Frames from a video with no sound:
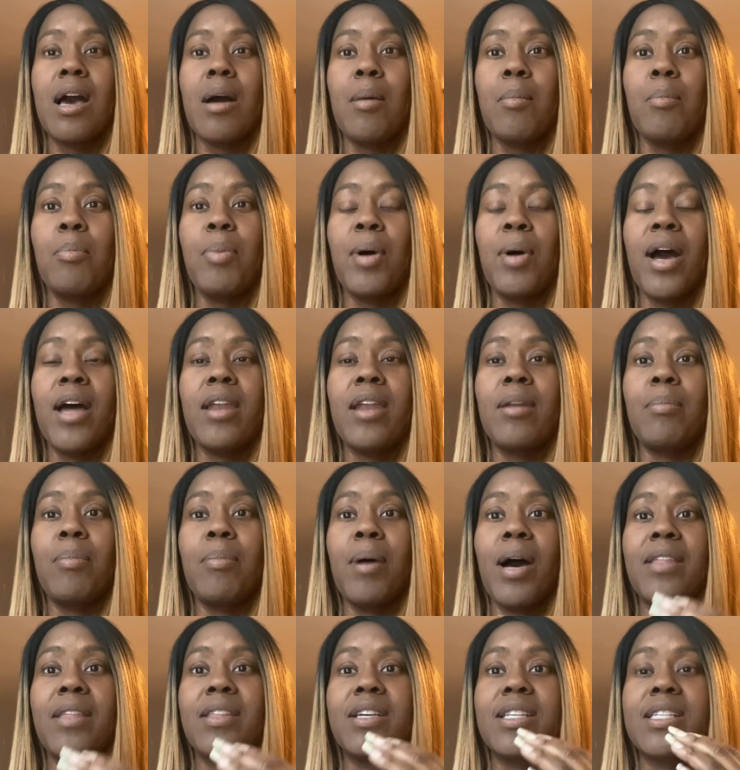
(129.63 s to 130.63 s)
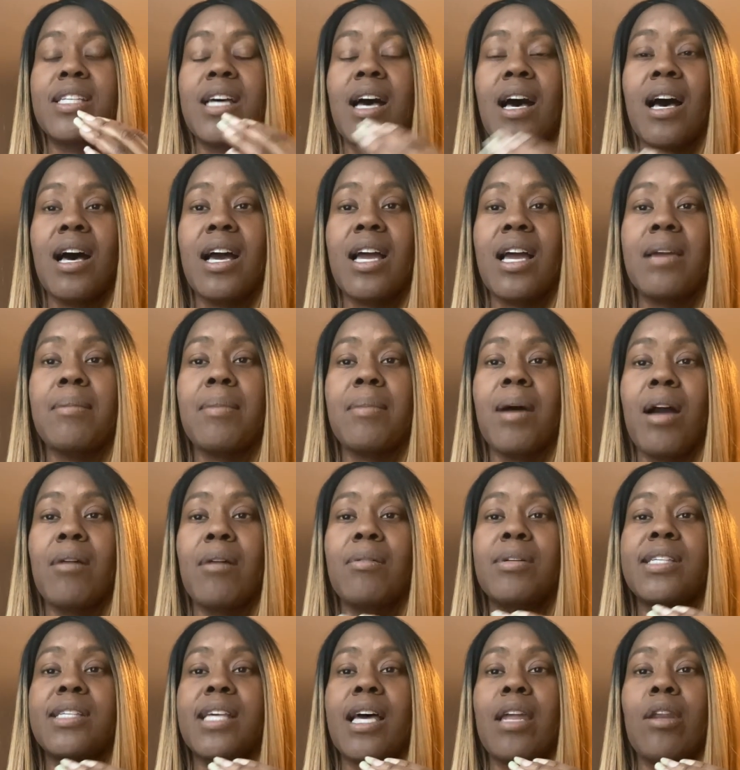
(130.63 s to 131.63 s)
But by the time I
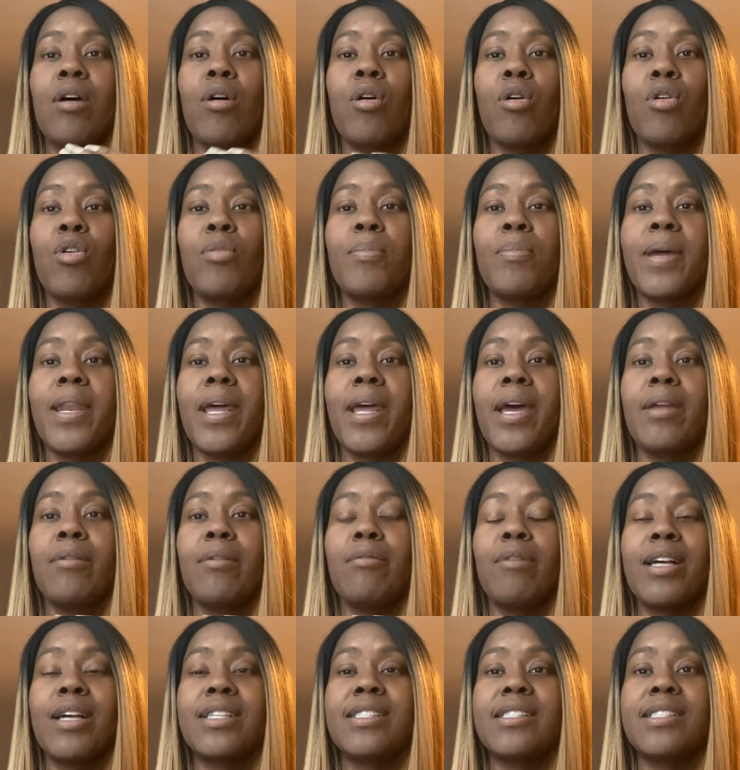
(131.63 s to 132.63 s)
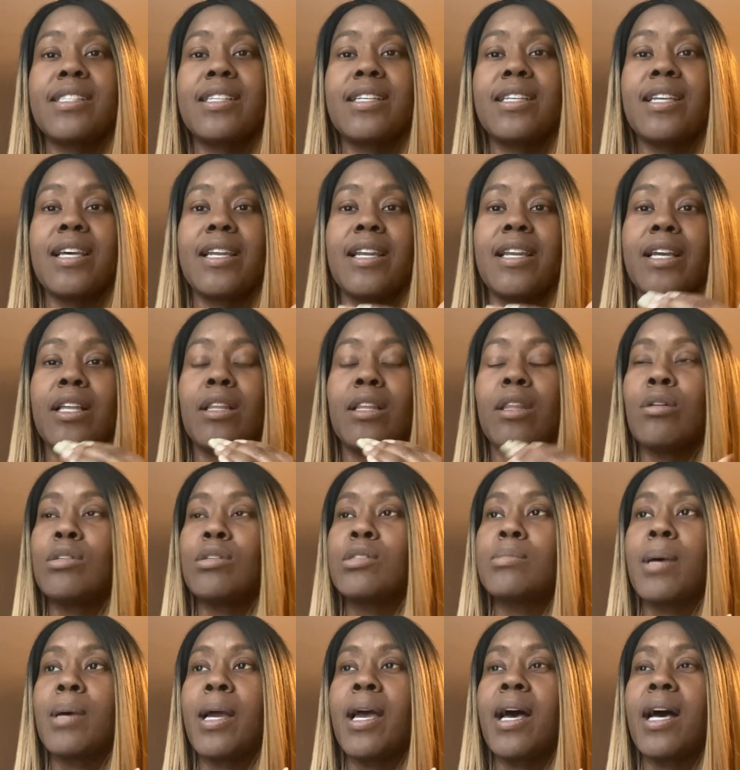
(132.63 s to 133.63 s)
was at home and I had rested and I
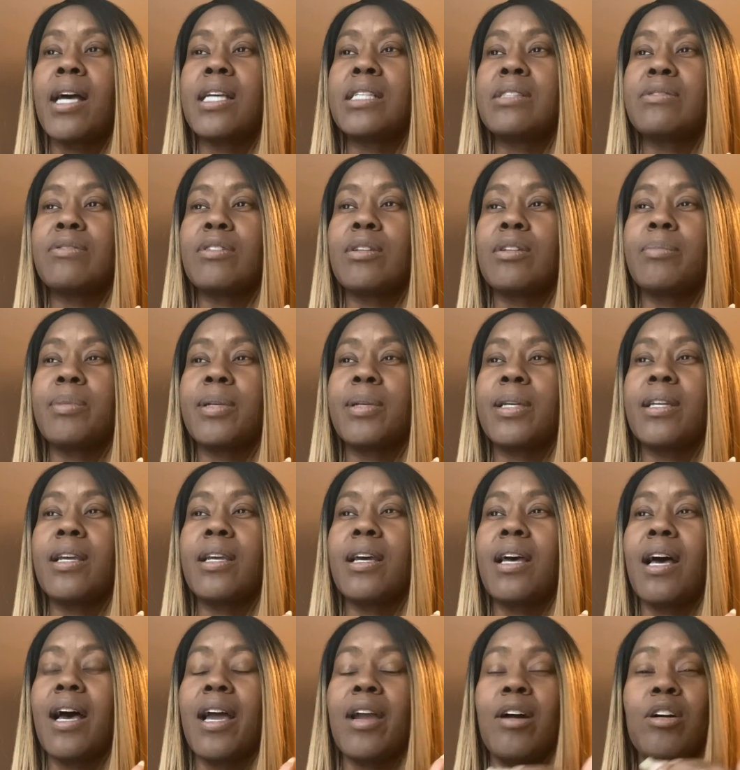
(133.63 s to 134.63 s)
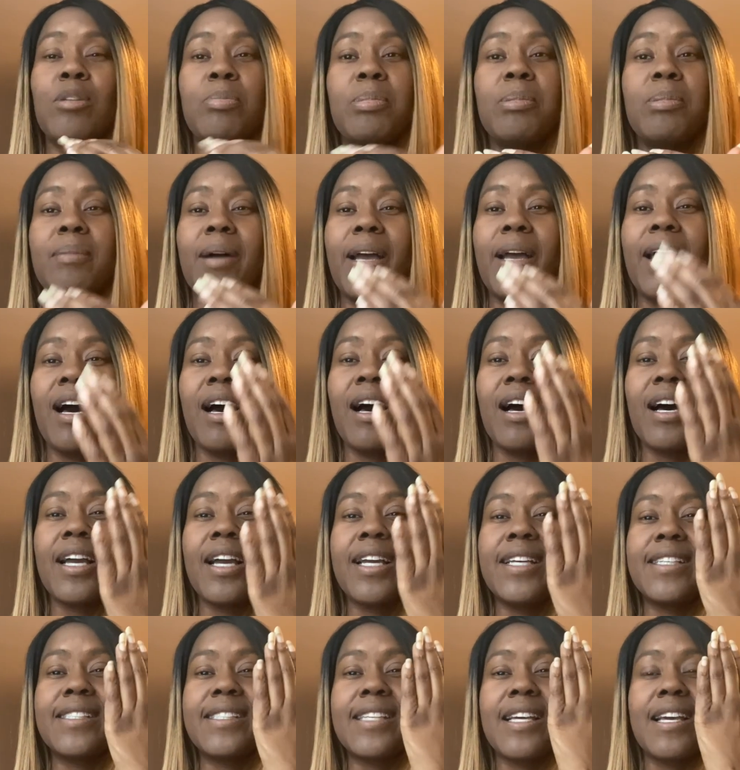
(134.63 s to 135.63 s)
closed my eyes for a bit, I opened my
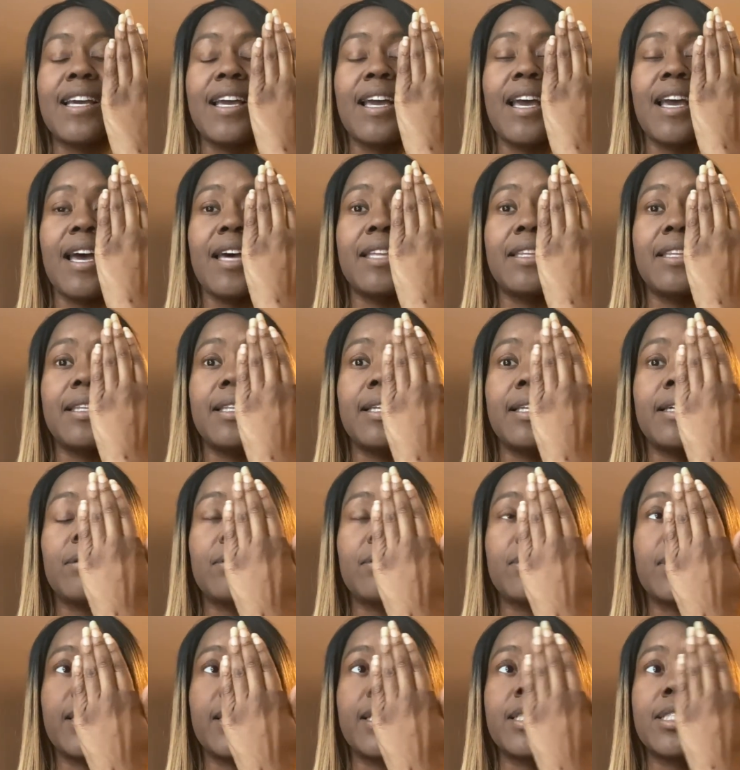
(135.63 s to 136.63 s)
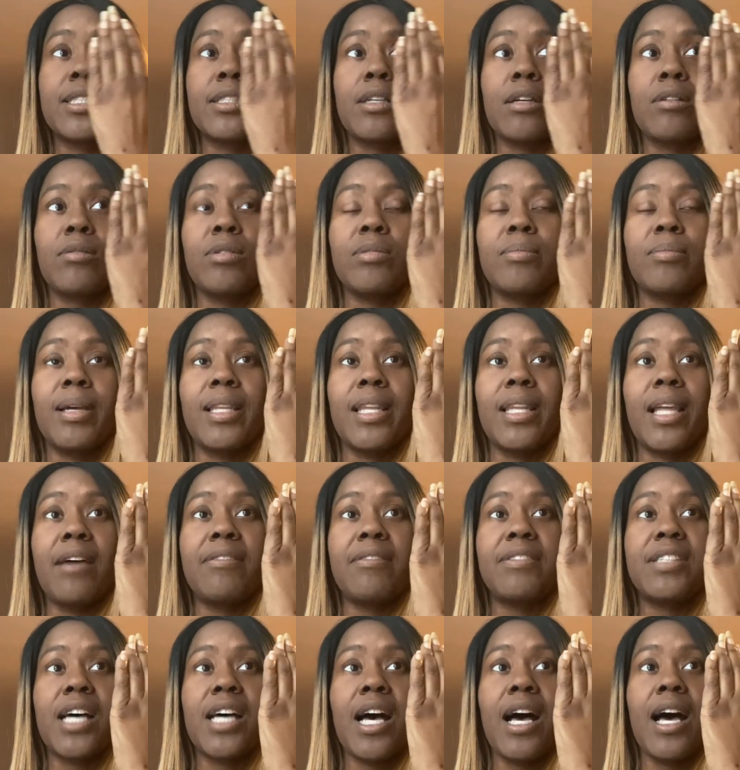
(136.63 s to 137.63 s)
eyes and literally it started with my
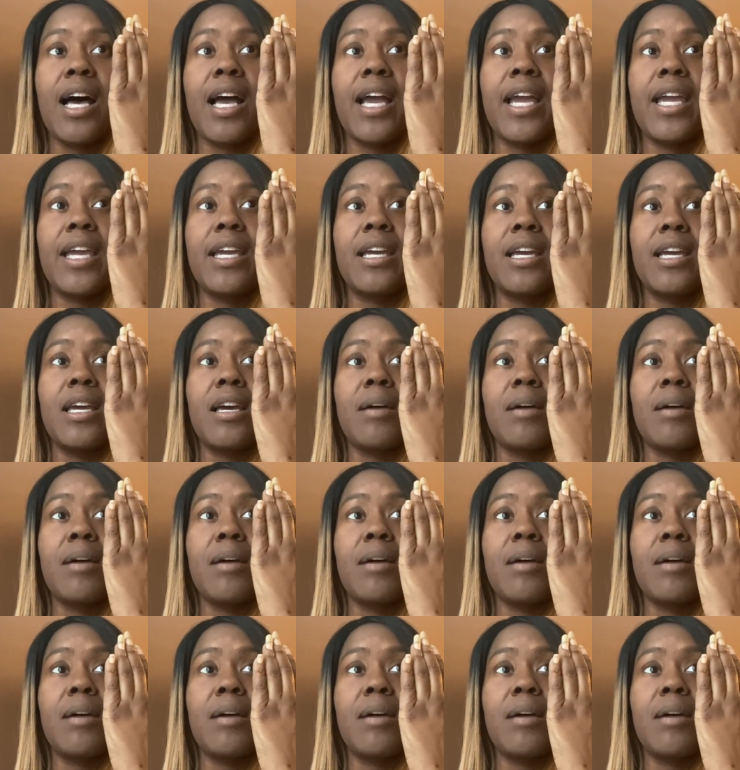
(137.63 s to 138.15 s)
left eye.